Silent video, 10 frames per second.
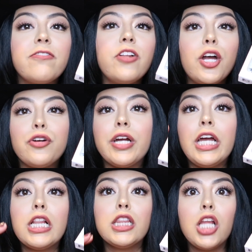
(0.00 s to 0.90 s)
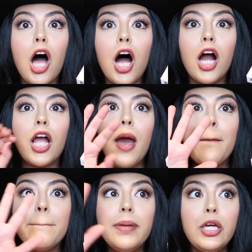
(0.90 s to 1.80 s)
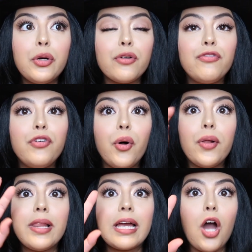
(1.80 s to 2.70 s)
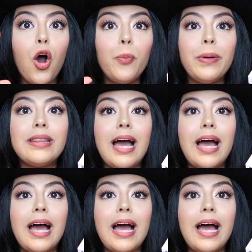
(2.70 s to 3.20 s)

fluttery, long, beautiful, like open